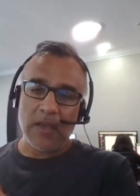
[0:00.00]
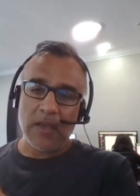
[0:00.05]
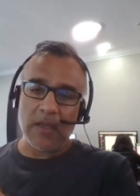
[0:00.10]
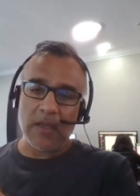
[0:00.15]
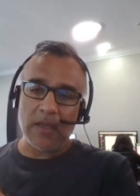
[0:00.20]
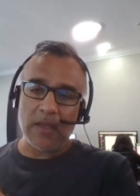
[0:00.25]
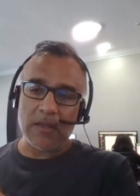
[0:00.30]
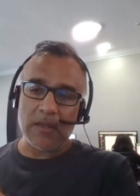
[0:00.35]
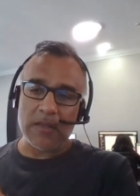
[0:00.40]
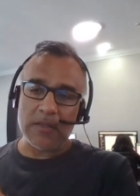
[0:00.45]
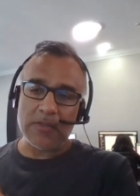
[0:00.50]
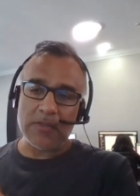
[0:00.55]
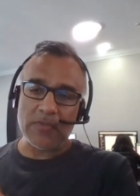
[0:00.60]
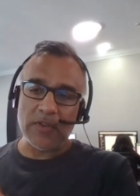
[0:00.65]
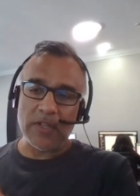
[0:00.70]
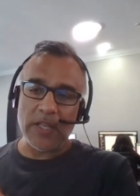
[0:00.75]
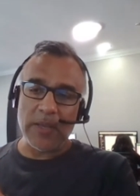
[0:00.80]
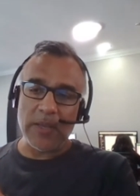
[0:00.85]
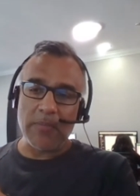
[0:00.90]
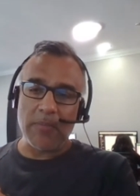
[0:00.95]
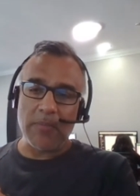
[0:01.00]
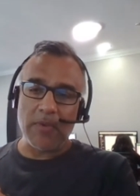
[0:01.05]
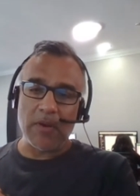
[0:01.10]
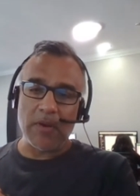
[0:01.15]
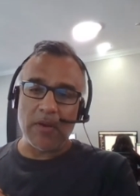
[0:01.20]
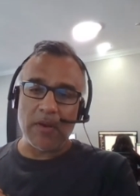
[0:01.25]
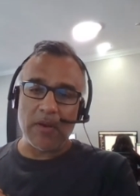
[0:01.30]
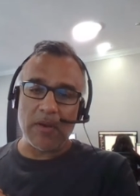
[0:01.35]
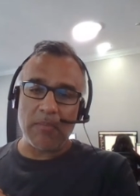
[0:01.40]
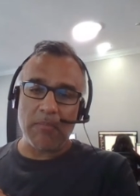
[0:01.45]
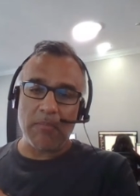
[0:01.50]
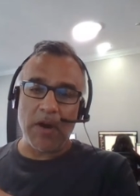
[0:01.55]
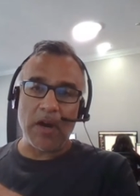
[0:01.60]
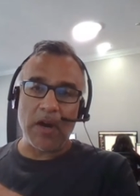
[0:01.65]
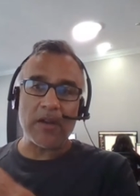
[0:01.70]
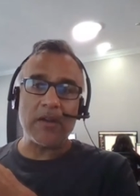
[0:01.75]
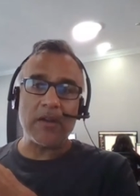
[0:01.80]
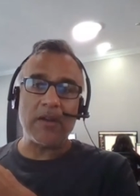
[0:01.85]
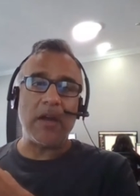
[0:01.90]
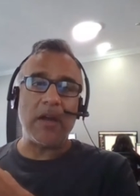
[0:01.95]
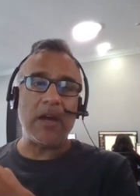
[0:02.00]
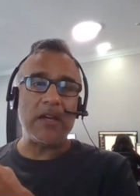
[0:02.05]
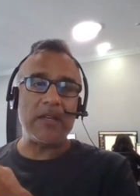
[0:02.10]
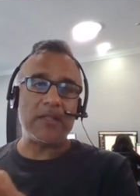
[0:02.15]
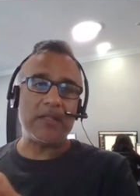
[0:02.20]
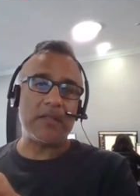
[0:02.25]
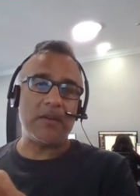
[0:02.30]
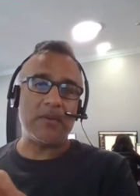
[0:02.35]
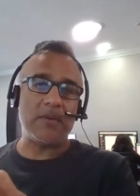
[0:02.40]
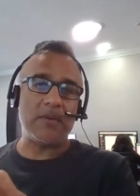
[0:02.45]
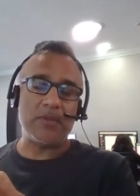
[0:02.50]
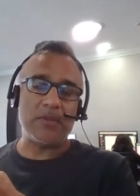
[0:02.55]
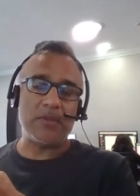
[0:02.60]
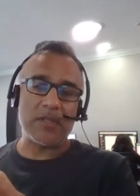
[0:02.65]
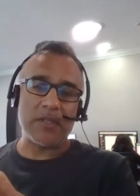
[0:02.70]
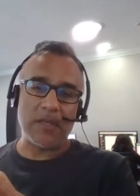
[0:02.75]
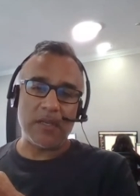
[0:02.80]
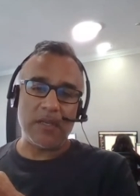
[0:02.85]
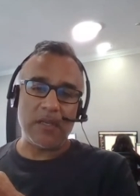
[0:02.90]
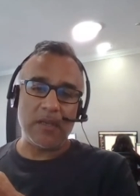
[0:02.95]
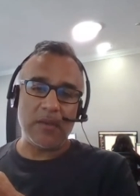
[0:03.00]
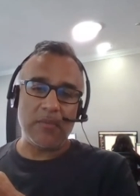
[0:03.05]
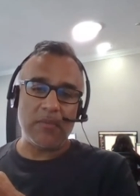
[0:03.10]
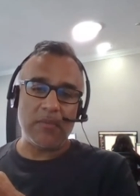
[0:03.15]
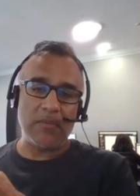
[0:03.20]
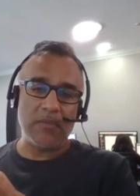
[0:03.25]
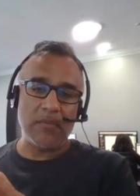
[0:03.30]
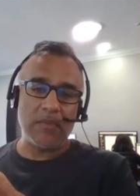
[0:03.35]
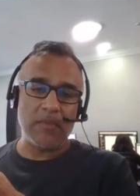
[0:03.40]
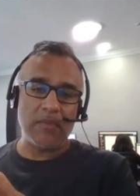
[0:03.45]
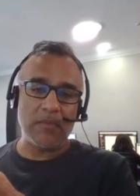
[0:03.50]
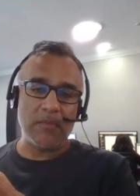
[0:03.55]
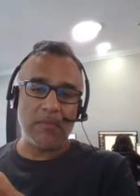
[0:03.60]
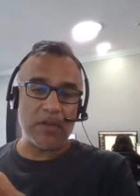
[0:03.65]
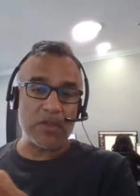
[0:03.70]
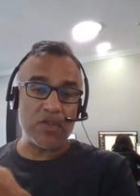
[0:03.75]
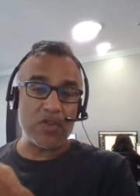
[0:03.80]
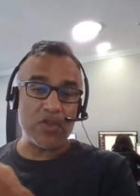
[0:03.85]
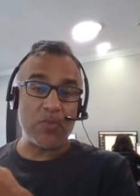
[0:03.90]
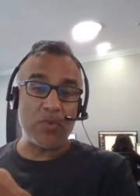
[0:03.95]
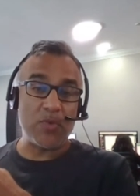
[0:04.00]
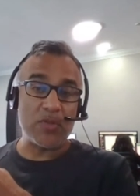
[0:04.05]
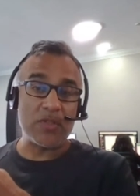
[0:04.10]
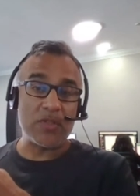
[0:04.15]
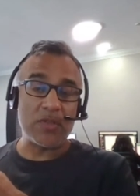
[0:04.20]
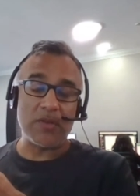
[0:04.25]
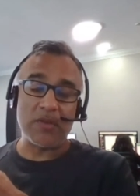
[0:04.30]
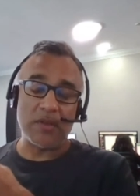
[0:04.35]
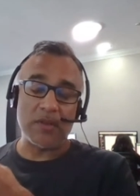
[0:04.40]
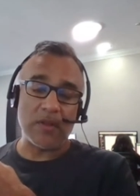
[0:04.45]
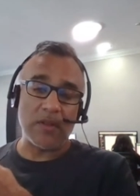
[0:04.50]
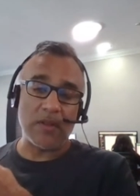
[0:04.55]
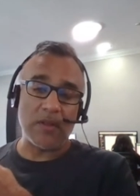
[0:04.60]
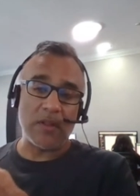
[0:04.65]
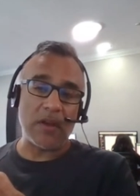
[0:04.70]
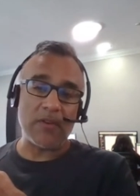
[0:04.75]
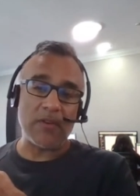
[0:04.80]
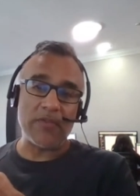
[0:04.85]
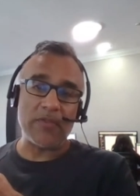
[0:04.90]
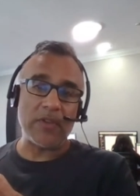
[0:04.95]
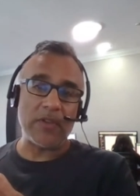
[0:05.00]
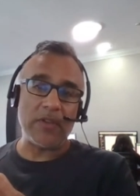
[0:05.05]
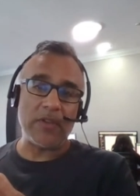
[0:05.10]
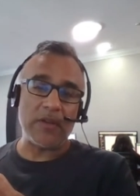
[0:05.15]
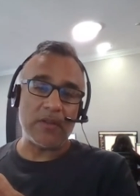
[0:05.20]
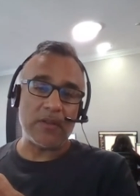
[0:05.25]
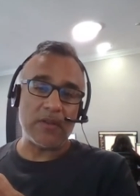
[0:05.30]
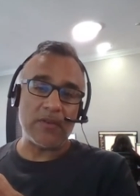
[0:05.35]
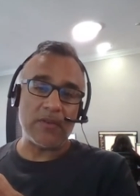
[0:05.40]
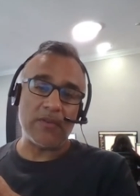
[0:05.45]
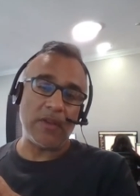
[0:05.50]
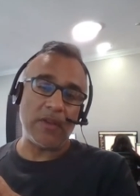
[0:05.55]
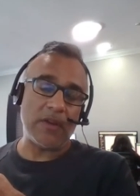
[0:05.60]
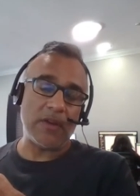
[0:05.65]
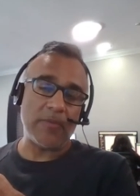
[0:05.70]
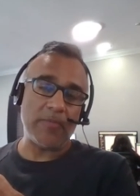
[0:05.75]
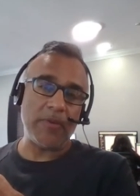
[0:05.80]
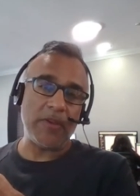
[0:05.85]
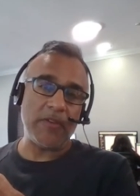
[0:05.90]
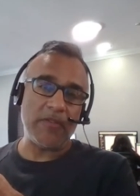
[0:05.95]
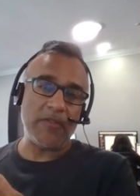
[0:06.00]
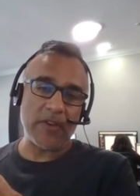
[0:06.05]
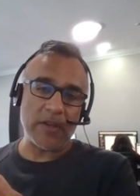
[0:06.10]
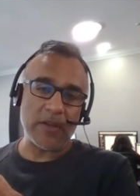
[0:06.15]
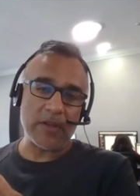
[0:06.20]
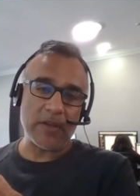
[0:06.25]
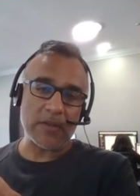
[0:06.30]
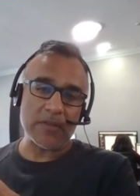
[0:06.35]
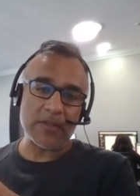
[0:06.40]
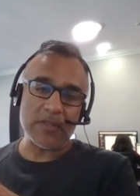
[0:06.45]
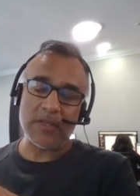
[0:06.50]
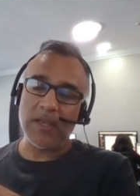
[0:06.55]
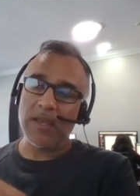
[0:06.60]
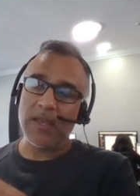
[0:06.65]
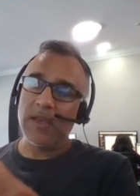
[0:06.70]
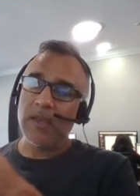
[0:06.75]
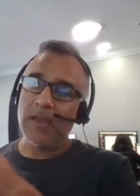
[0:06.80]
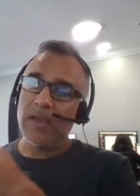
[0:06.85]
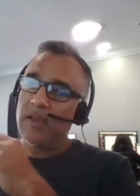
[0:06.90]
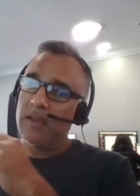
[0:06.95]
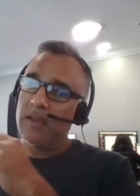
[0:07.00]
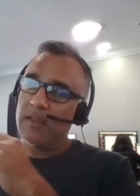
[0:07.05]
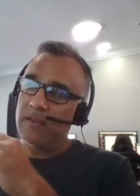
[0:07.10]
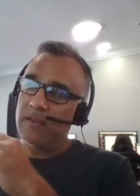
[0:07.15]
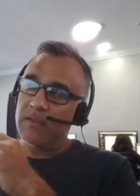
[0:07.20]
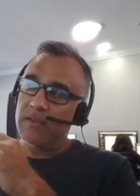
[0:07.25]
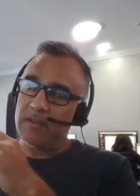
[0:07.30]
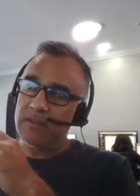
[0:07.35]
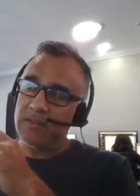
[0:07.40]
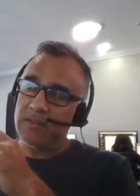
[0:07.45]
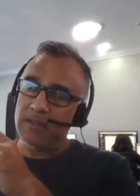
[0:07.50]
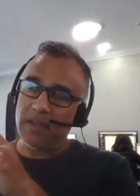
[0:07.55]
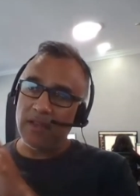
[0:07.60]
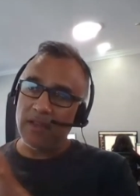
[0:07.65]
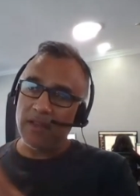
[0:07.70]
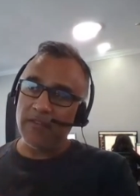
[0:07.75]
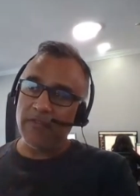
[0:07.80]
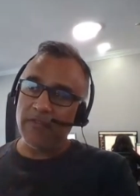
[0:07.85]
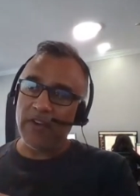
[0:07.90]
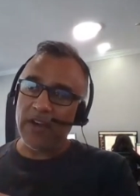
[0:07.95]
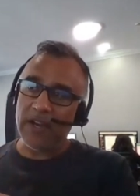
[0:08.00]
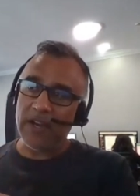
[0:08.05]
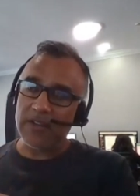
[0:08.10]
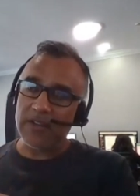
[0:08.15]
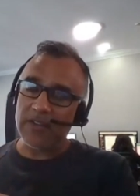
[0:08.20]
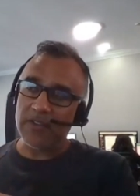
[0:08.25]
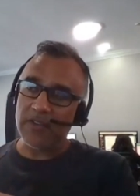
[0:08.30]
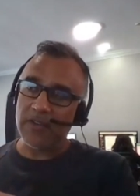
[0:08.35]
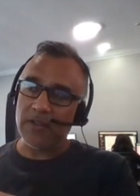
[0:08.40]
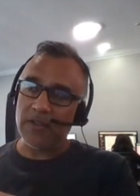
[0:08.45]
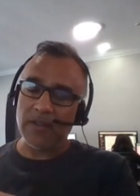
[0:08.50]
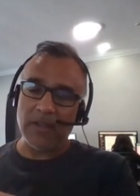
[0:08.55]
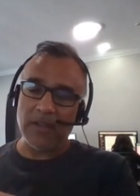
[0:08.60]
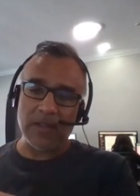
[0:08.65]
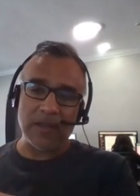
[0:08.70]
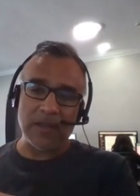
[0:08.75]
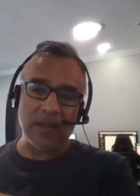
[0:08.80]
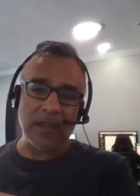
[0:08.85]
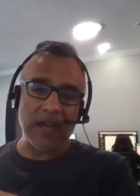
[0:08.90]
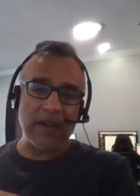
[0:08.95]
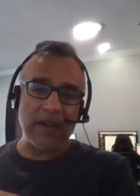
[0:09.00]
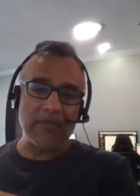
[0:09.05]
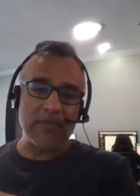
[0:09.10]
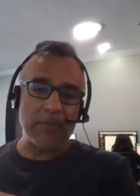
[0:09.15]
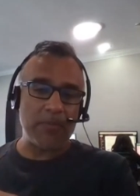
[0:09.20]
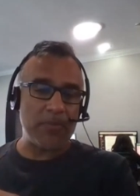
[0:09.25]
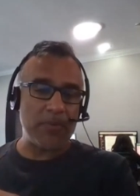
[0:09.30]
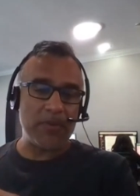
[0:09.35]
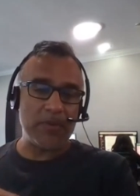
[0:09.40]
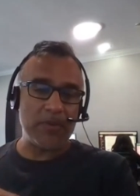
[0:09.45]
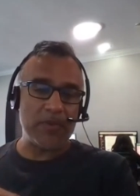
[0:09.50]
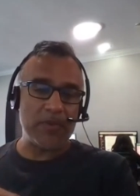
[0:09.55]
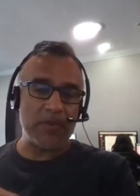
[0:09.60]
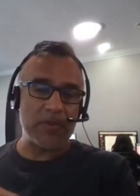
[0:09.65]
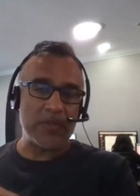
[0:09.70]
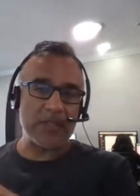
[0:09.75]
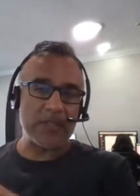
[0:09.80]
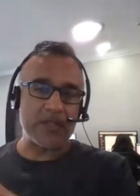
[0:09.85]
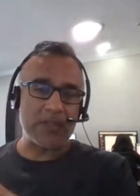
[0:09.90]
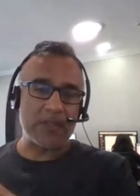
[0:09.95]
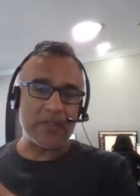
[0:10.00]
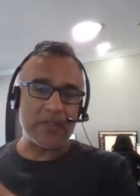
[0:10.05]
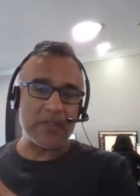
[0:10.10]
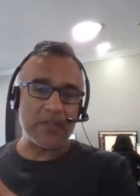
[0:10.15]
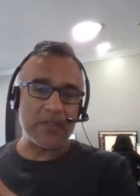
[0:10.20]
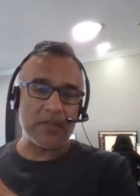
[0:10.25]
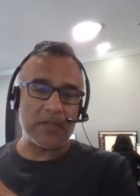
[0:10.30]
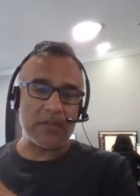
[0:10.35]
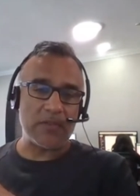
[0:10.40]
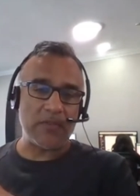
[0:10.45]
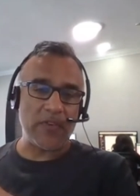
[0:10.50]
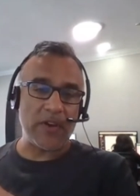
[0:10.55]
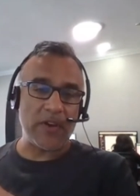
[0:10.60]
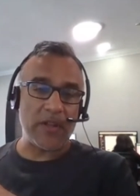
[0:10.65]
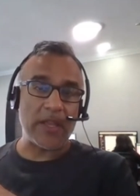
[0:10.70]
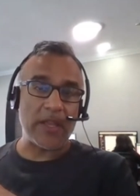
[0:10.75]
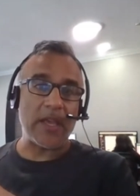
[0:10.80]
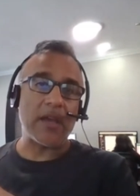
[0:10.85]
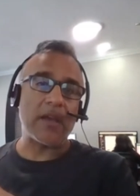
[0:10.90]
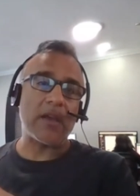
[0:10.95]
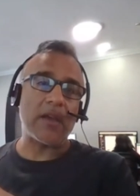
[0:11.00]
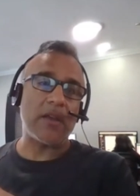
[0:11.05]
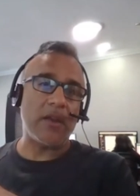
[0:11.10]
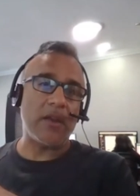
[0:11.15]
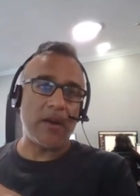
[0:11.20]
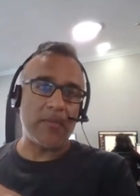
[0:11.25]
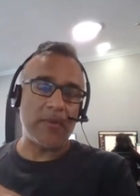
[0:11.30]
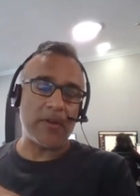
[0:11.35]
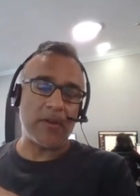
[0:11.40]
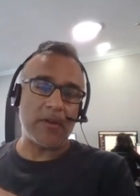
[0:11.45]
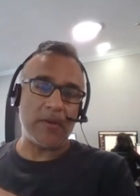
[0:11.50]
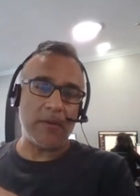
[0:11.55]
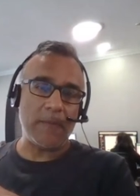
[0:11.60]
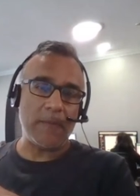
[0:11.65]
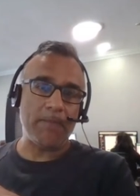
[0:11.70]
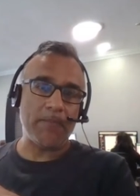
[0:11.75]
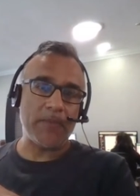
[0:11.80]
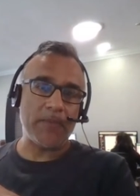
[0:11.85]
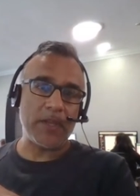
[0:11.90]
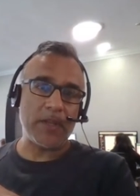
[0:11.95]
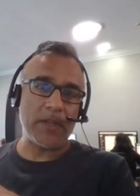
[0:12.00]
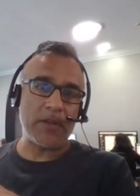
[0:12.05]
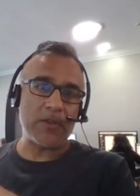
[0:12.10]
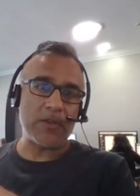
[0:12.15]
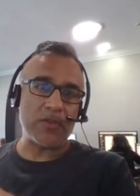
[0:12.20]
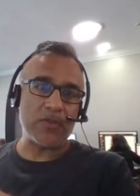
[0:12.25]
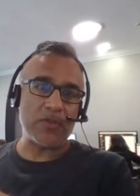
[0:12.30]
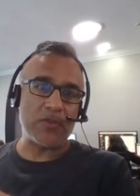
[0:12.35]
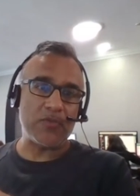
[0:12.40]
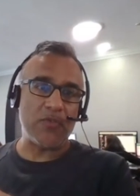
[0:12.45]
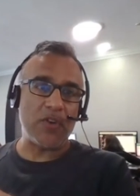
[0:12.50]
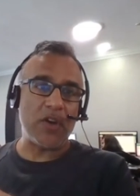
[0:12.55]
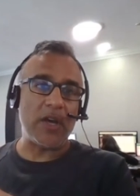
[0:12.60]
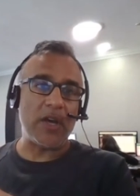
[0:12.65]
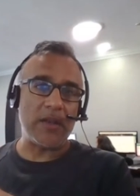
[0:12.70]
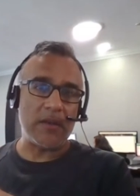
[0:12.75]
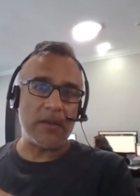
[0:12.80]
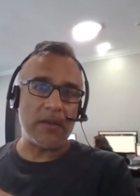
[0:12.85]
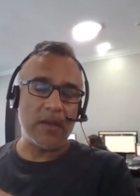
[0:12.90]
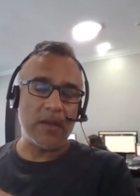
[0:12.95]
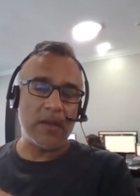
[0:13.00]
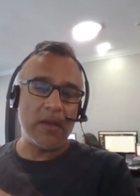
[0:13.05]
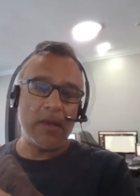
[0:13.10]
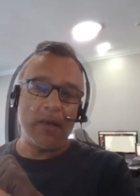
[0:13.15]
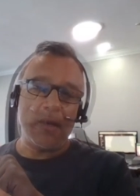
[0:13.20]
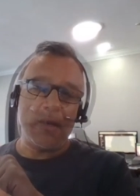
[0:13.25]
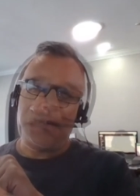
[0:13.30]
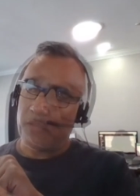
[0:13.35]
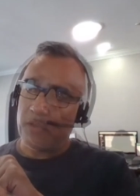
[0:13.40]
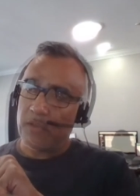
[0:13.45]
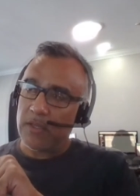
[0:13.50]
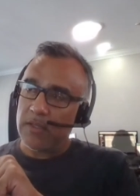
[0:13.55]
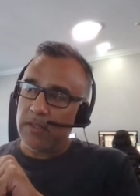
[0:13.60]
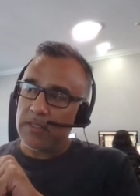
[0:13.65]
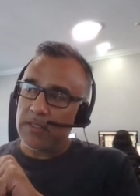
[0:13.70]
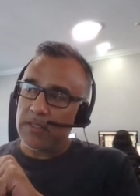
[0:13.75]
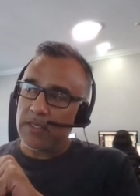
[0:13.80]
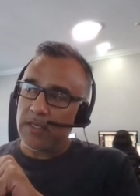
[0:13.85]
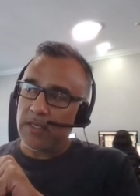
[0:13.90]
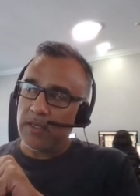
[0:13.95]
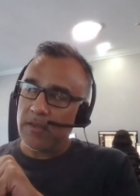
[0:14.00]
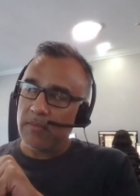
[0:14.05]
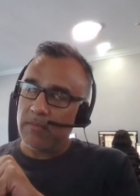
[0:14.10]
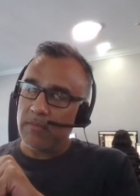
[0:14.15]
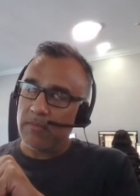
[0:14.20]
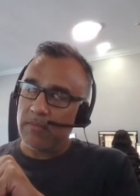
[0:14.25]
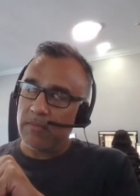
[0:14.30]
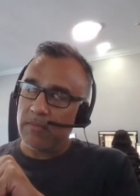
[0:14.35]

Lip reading: and has really modernized, I would say, much more so than a lot of the other ERP vendors. And the other factor in NAV and PrintVis, it's fairly economical, to run. I'd say,